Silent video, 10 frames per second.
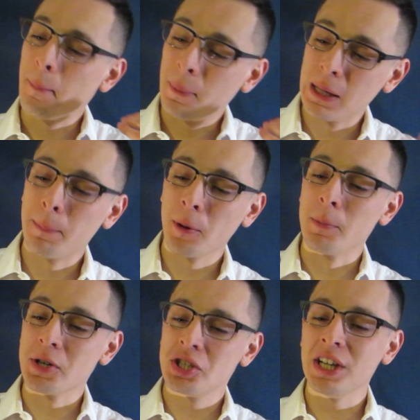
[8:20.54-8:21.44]
clipper
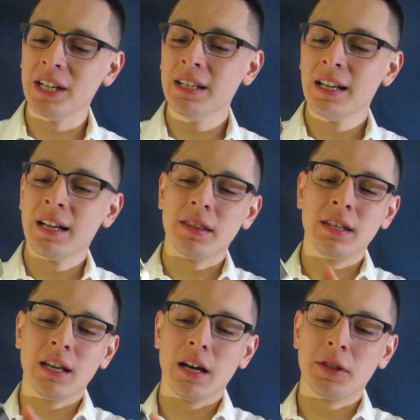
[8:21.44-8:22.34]
machine.
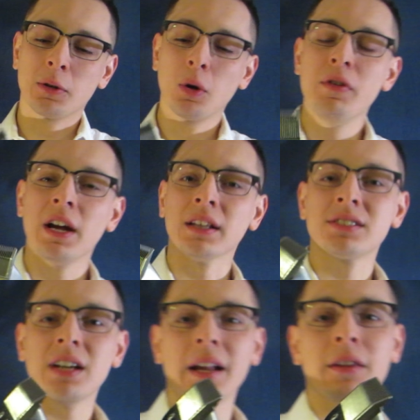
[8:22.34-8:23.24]
The grooving on the
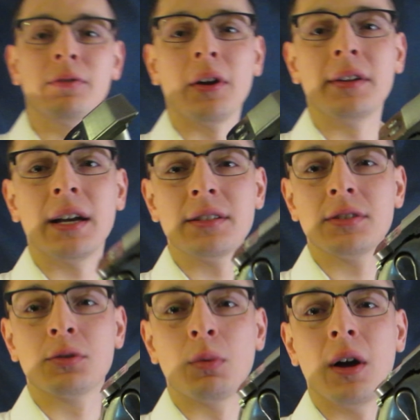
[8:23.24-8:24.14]
side is very nice
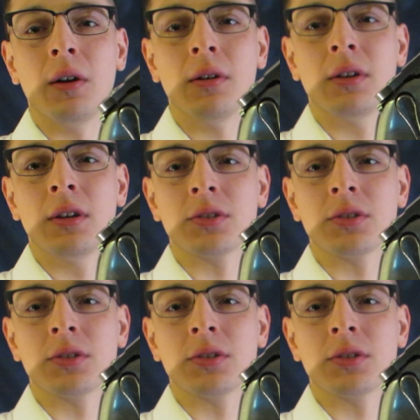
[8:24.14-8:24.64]
as well.